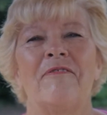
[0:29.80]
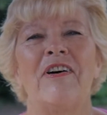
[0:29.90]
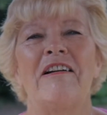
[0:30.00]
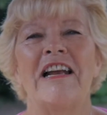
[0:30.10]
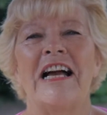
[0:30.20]

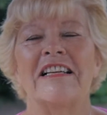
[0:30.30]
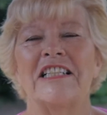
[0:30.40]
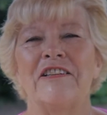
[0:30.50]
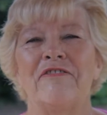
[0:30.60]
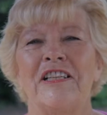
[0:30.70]
very
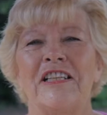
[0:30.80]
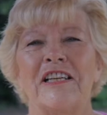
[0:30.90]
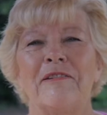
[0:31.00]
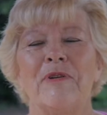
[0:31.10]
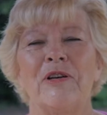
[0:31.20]
active in the
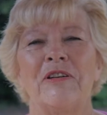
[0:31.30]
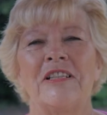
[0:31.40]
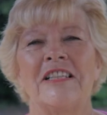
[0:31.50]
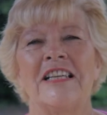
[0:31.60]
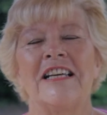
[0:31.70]

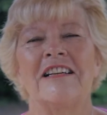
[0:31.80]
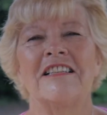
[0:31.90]
community.